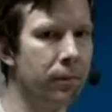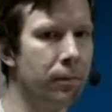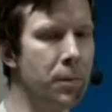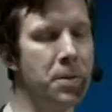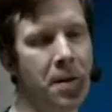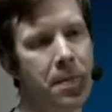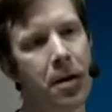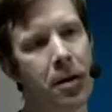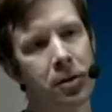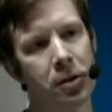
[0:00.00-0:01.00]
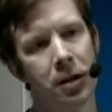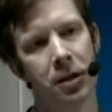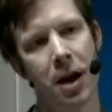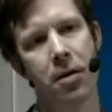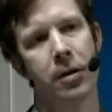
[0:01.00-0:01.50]
But then there are
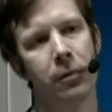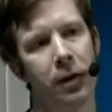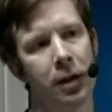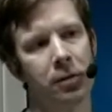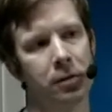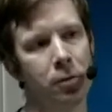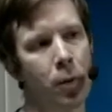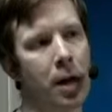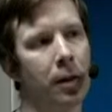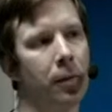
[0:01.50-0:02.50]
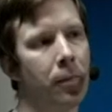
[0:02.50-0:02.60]
generic features as well